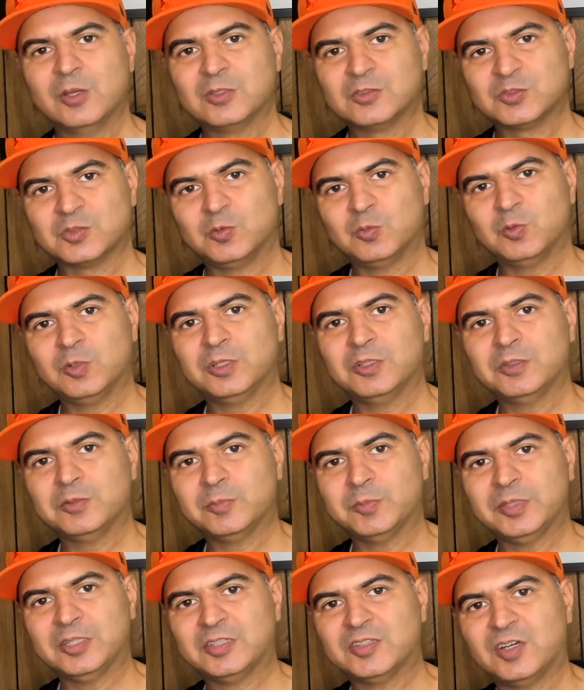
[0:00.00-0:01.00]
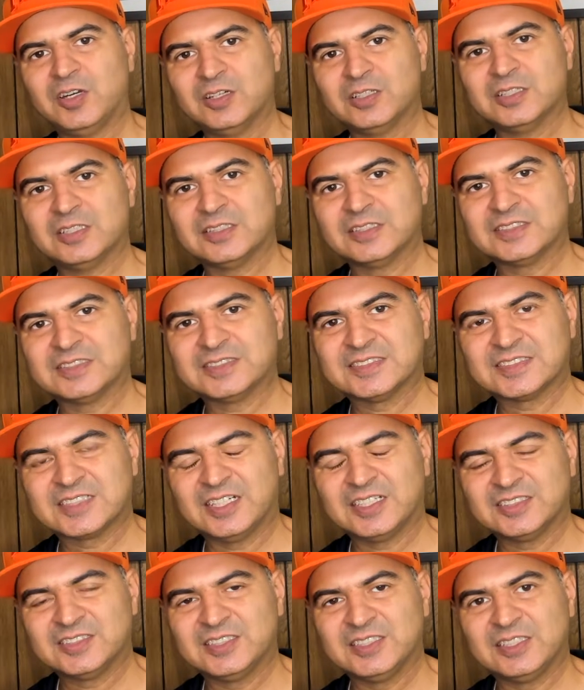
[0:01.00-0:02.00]
So we're going to be talking and
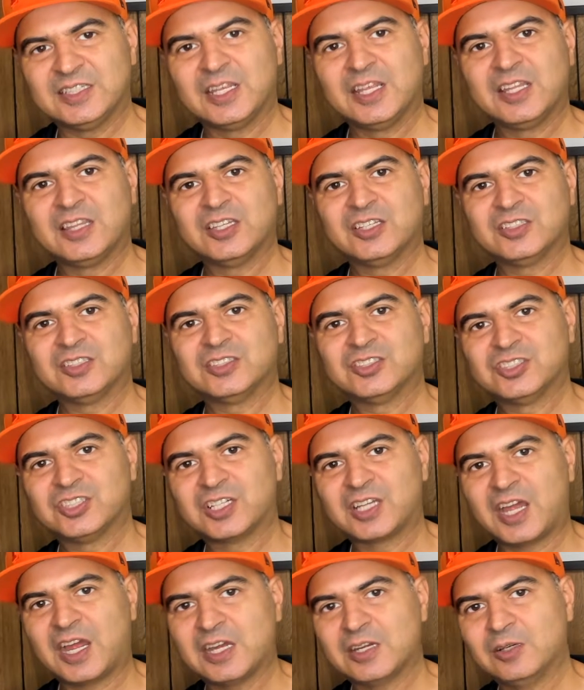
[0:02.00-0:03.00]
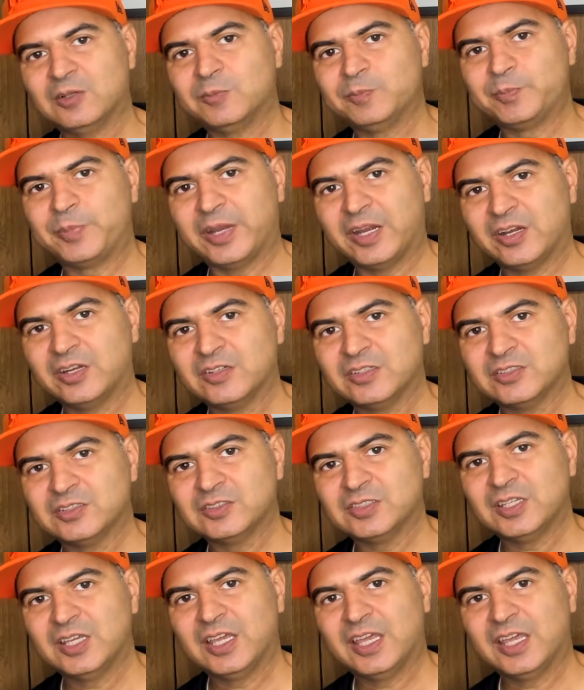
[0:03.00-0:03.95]
discussing the Chicago Bears